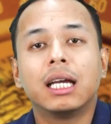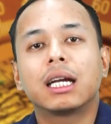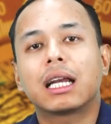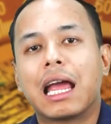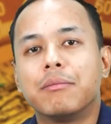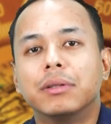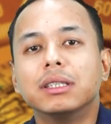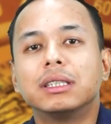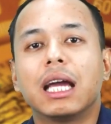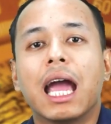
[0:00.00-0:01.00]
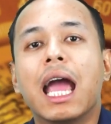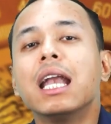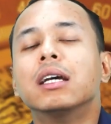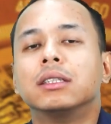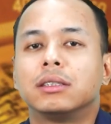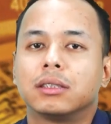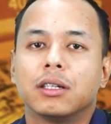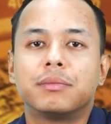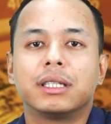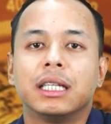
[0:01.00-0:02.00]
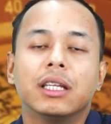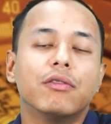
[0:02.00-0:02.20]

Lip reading: climbers and shrubs in the